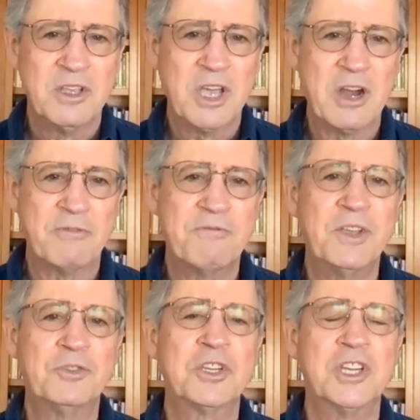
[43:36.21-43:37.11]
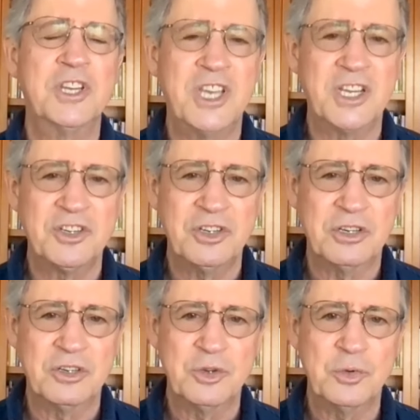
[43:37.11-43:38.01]
our felt
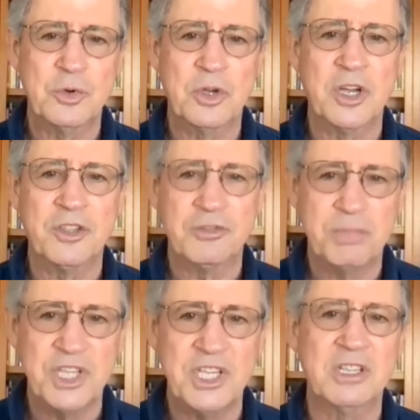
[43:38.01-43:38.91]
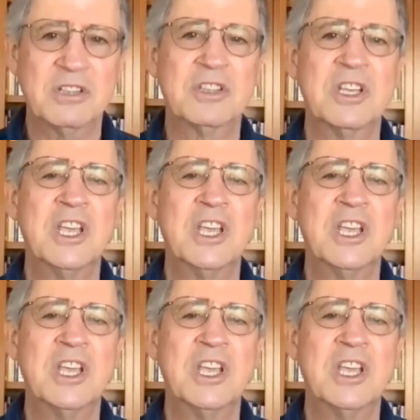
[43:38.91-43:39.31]
connection to other beings